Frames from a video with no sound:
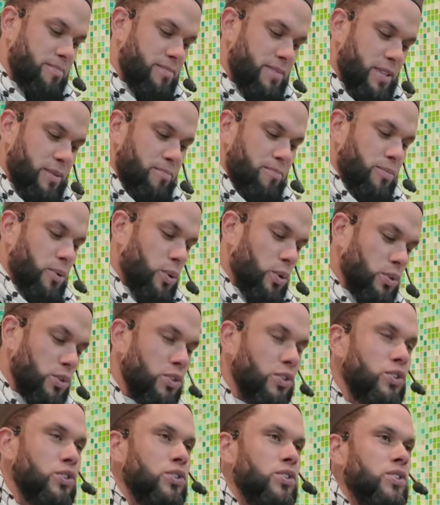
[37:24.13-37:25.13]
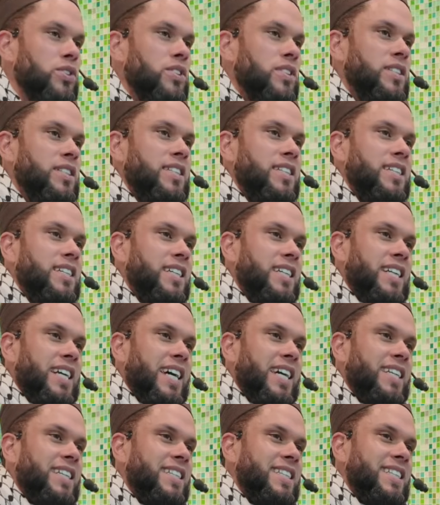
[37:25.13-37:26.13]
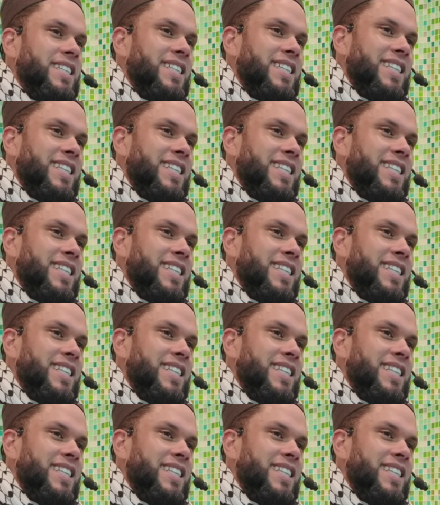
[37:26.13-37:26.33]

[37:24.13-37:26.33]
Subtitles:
The paunch, right?